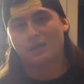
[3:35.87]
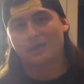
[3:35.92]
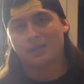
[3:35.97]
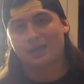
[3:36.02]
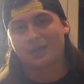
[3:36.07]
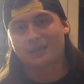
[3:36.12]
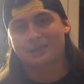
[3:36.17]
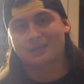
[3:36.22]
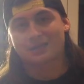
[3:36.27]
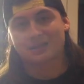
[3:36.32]

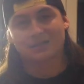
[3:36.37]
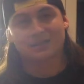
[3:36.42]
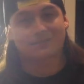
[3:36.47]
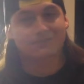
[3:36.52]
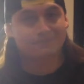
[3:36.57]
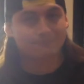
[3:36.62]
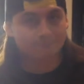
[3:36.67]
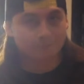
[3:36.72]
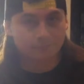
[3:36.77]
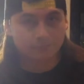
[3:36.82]
That's,
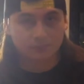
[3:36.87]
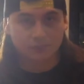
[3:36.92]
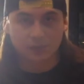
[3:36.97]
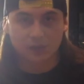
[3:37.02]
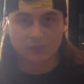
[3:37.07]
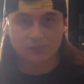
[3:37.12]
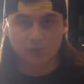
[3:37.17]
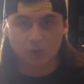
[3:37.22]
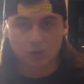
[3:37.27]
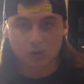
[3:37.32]

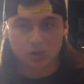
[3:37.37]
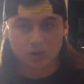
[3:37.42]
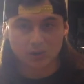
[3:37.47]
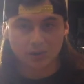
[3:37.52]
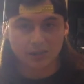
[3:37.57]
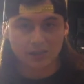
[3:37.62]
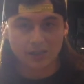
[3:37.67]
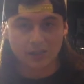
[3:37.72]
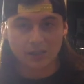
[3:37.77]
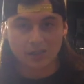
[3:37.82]

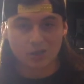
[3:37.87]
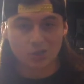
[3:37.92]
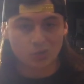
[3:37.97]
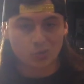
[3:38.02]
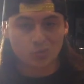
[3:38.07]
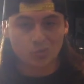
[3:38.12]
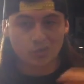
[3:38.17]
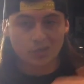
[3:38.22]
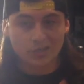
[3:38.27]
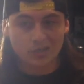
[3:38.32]
unfortunately,
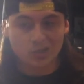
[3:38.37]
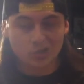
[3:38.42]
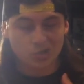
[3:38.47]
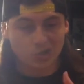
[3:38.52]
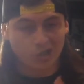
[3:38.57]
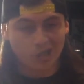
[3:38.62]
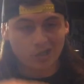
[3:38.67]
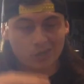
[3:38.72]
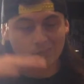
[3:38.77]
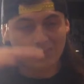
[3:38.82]
you need a
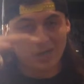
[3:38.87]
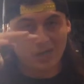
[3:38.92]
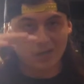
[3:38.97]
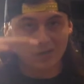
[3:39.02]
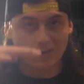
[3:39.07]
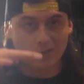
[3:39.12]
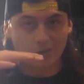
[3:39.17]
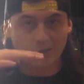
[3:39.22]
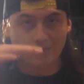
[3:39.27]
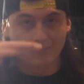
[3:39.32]
certain
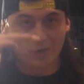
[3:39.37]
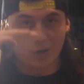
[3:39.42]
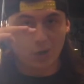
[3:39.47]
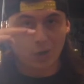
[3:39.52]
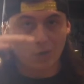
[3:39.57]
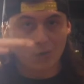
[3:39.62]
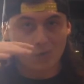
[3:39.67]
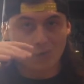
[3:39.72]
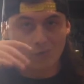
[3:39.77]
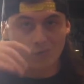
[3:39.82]
amount of
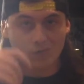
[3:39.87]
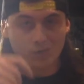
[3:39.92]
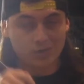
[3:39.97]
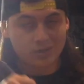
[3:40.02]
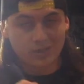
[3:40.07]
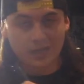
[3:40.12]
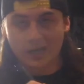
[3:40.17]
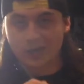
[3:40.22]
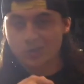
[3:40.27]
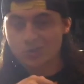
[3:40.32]
O for
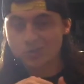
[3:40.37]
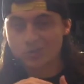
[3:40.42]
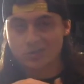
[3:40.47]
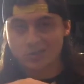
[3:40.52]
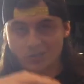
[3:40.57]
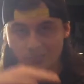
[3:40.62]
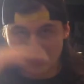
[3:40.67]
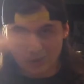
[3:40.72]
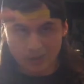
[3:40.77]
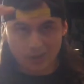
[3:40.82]
it to actually
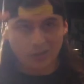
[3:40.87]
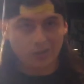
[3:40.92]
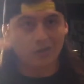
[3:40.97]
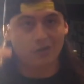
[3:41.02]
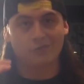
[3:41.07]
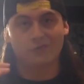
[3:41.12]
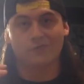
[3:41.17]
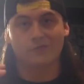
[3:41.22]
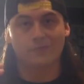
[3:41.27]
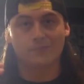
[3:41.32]
split
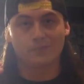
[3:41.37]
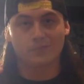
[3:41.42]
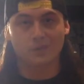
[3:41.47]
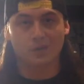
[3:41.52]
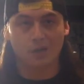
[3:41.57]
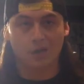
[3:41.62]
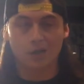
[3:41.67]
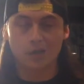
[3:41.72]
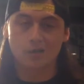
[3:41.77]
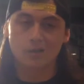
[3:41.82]
off,
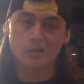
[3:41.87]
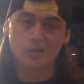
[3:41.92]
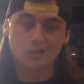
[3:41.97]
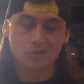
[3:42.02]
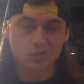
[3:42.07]
okay?